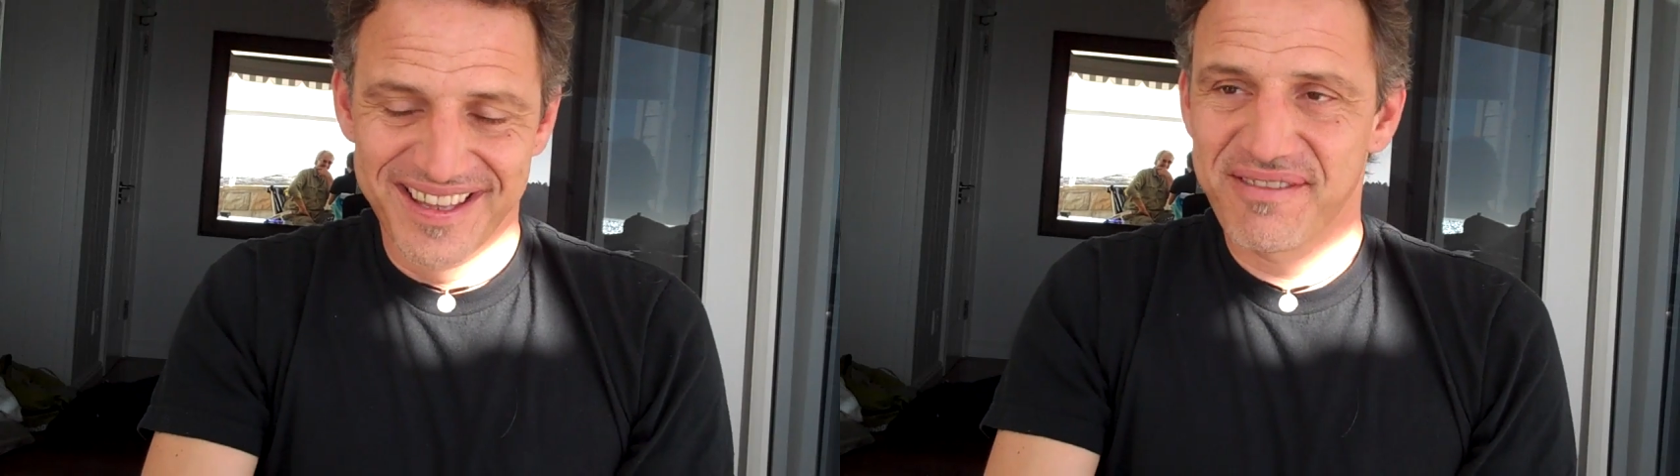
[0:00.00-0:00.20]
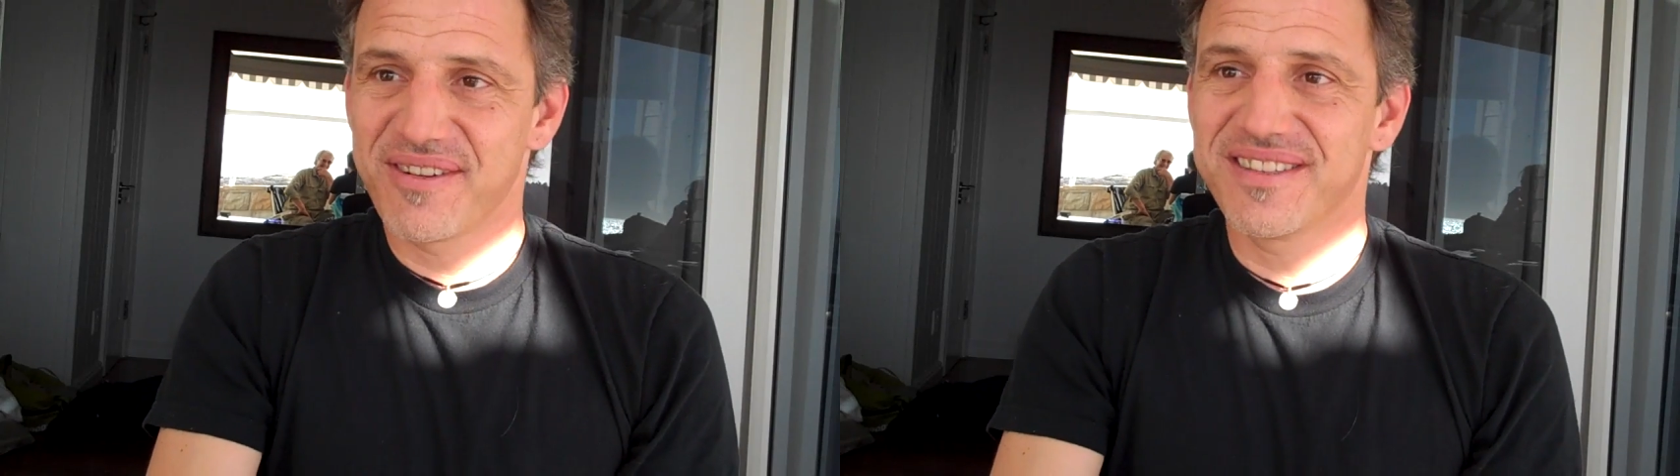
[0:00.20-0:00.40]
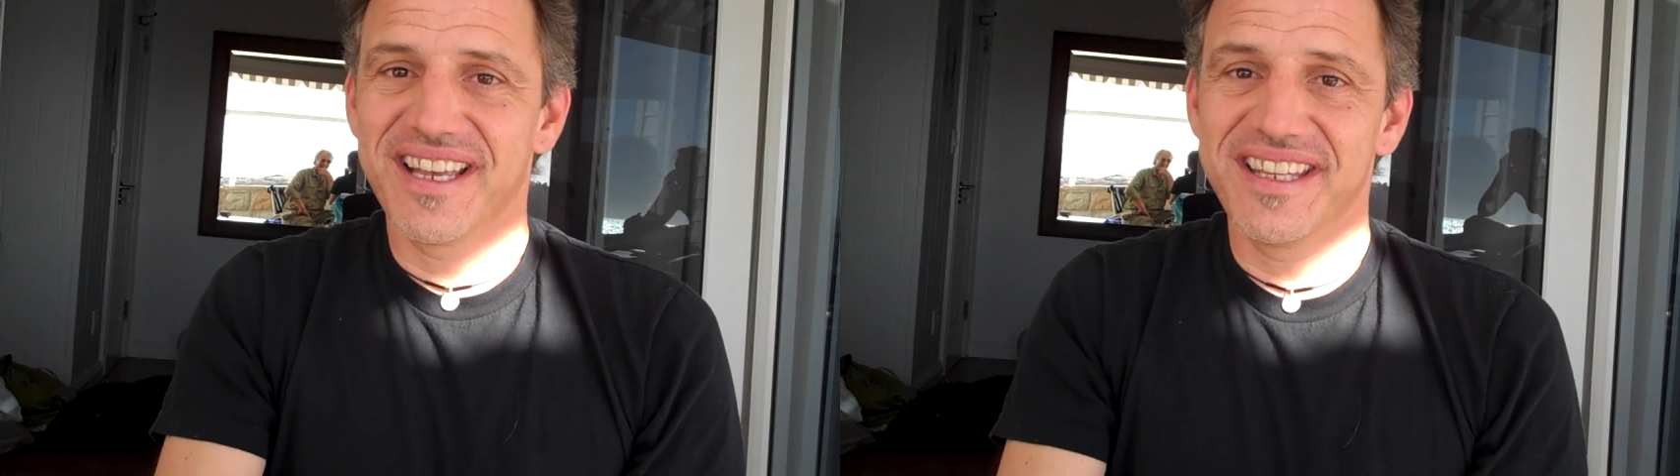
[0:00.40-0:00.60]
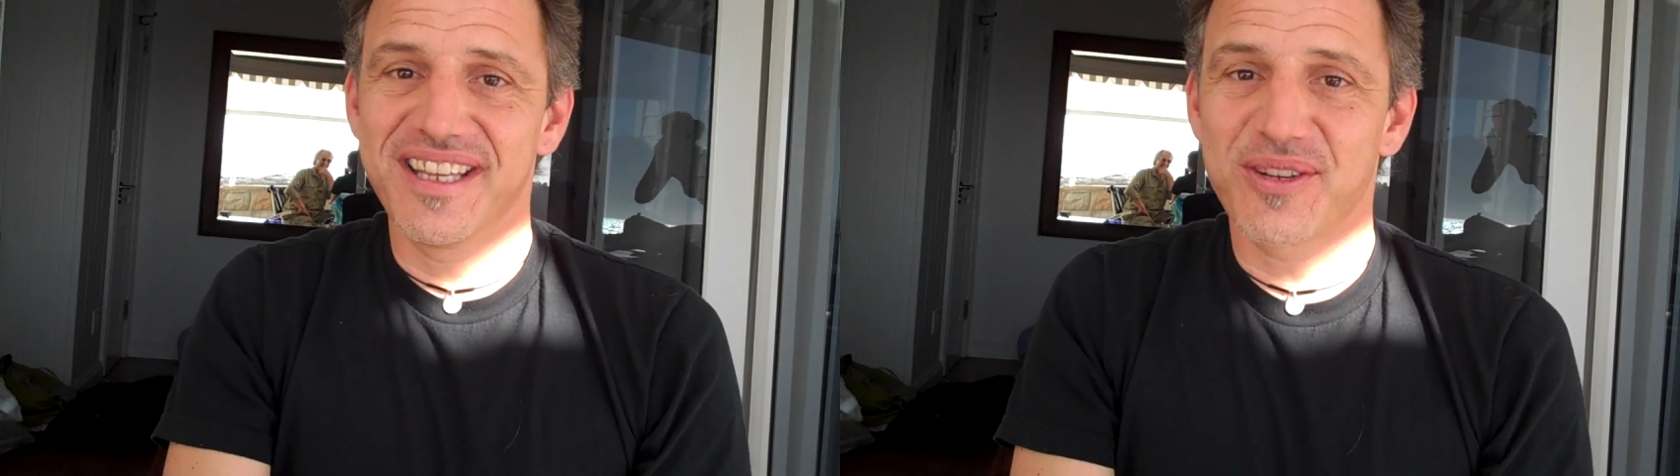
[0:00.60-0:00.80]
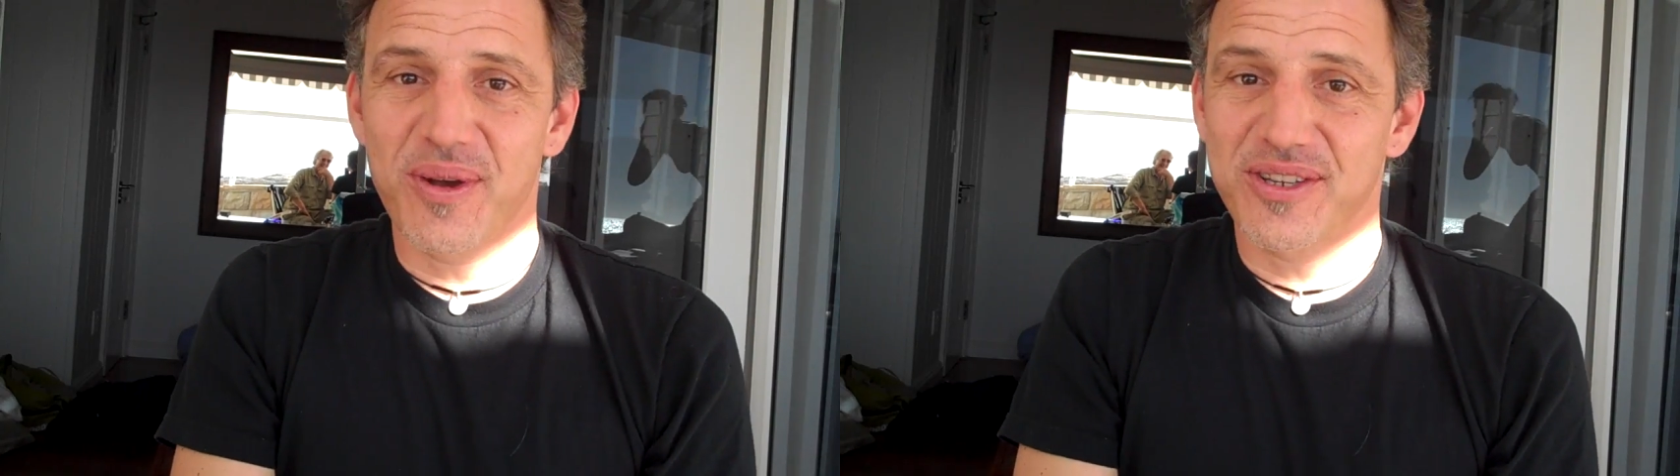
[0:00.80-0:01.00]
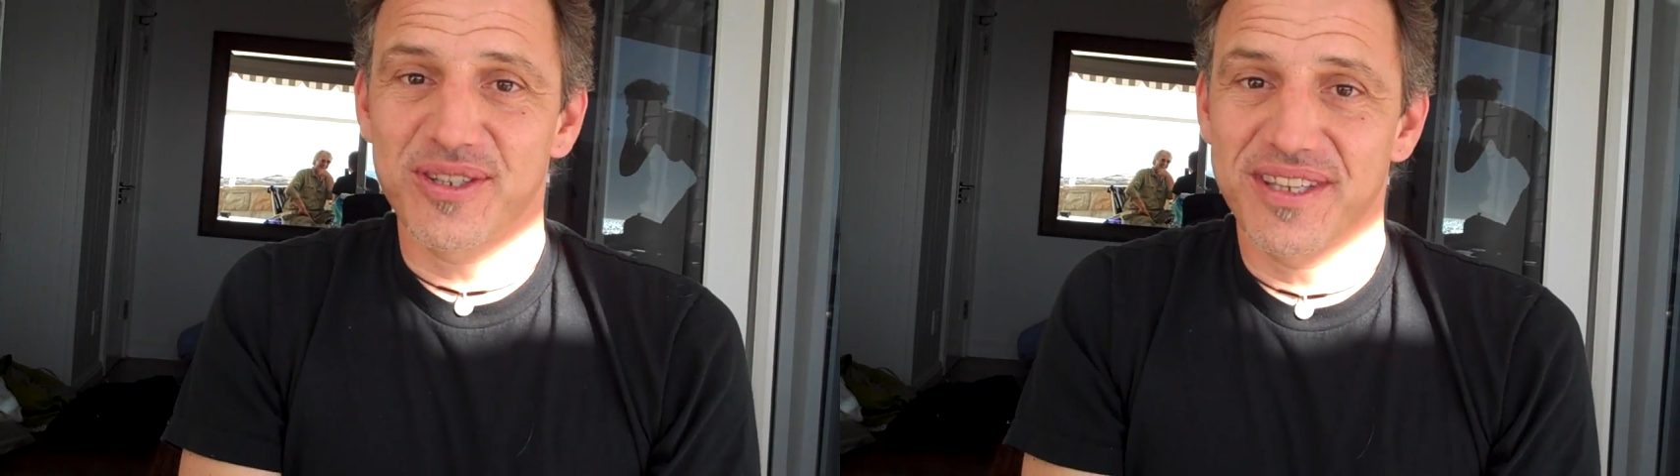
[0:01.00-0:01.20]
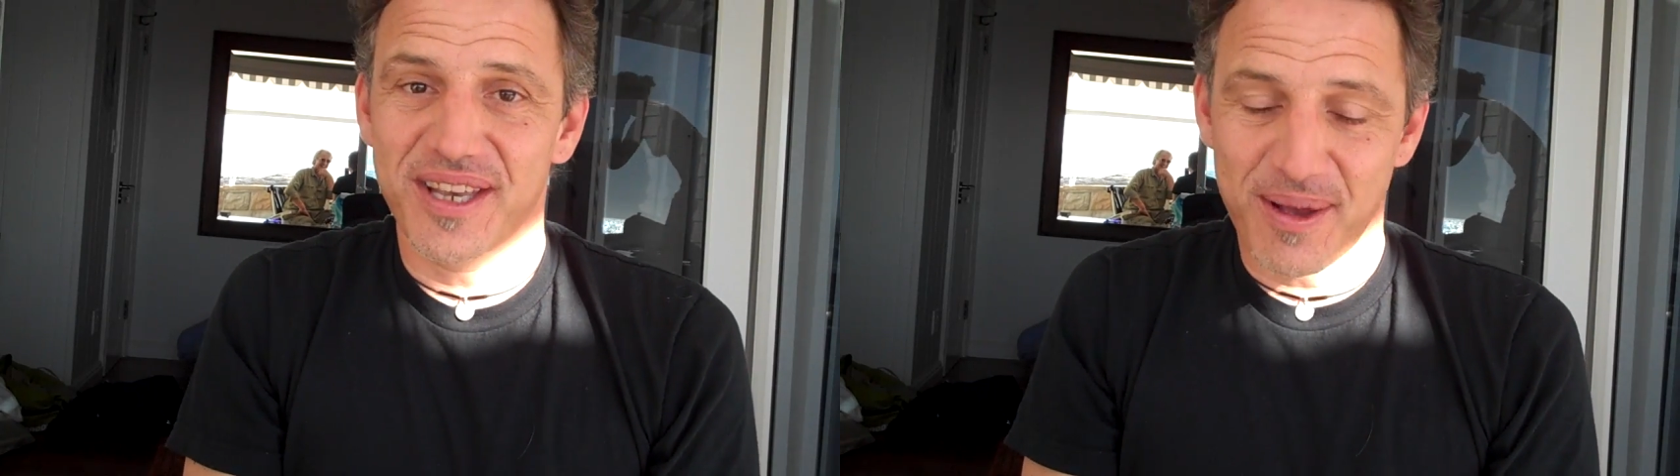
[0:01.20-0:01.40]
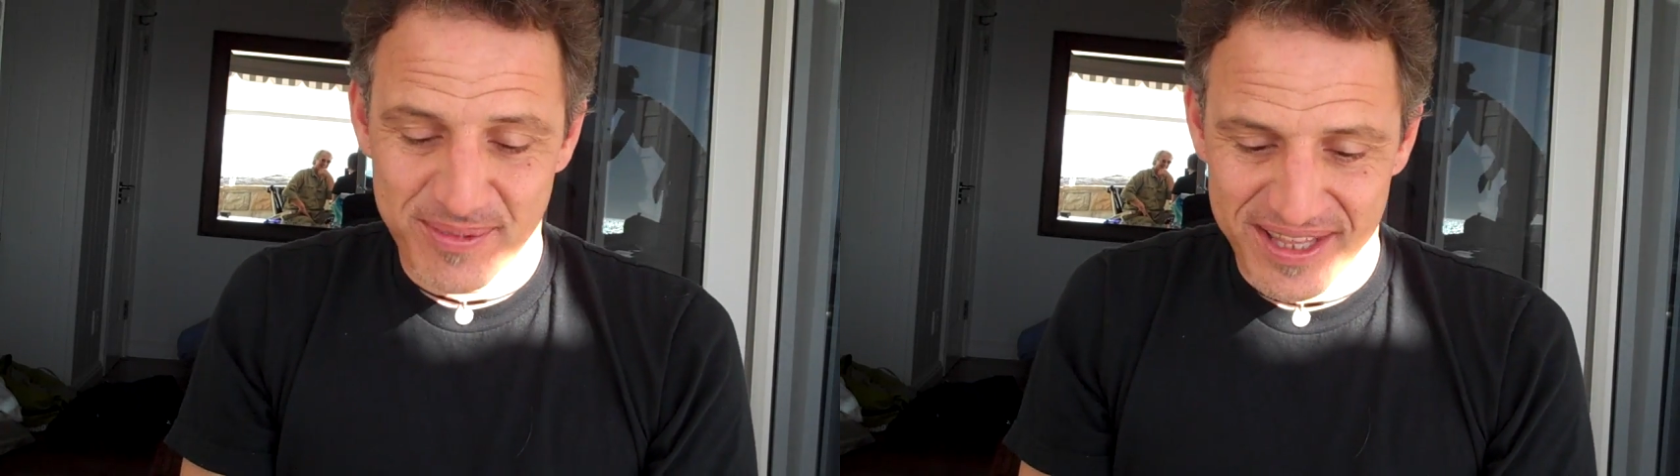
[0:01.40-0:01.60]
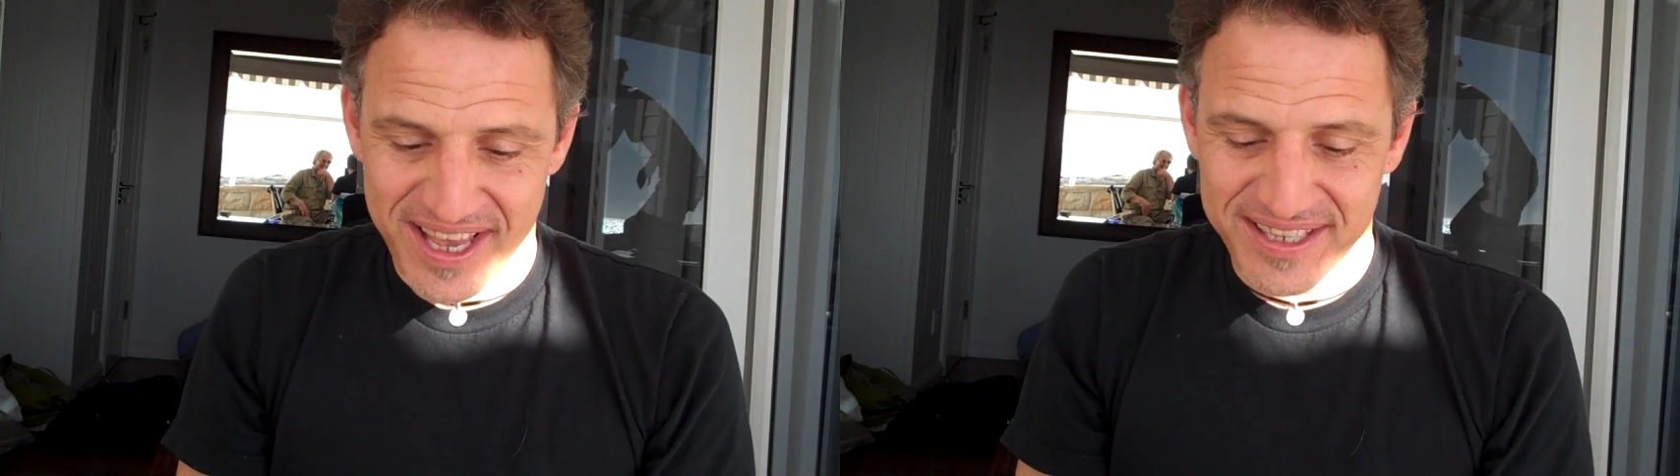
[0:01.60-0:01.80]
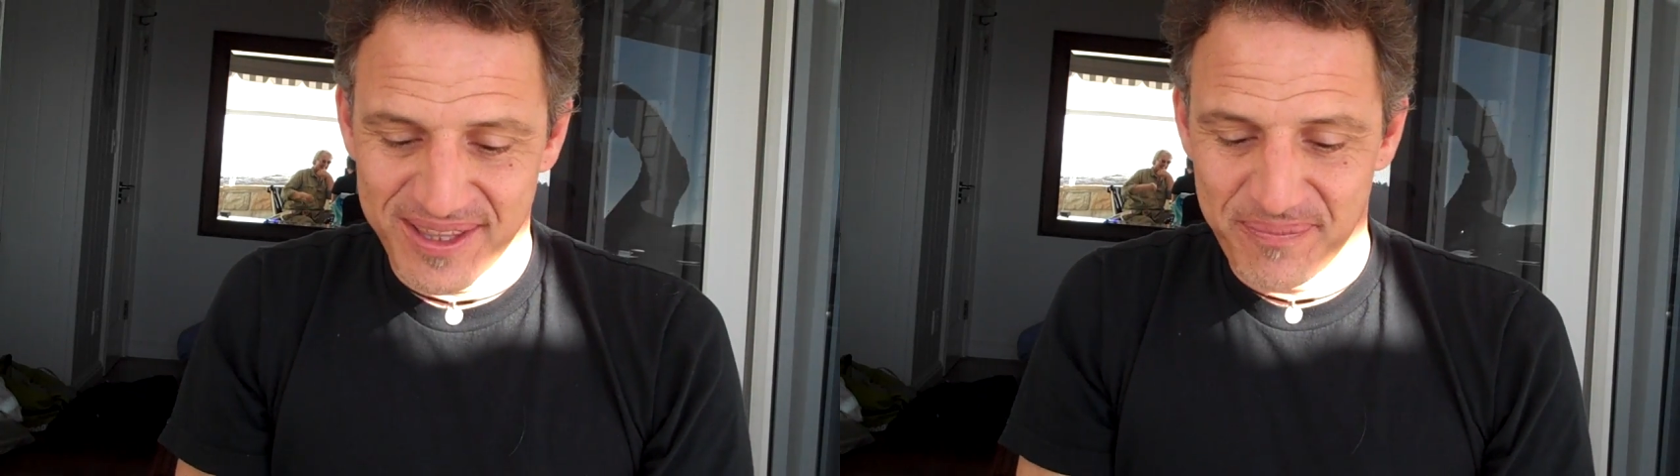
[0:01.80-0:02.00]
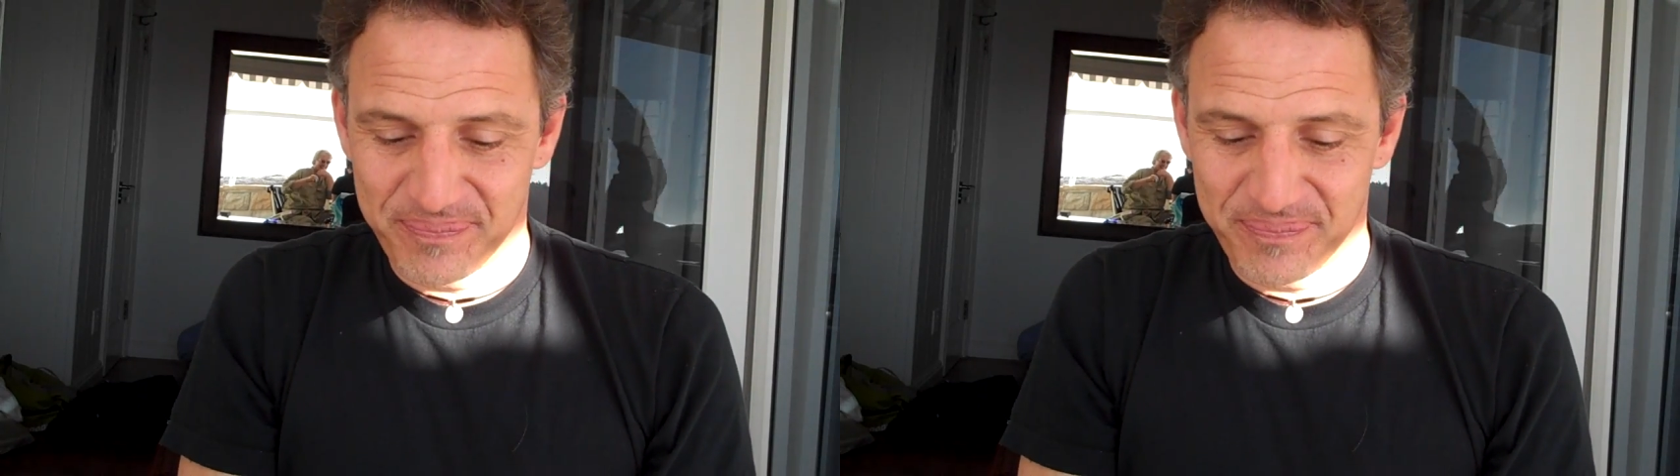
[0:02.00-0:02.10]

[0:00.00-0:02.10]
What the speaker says: First AD needs questions, he comes and asks them.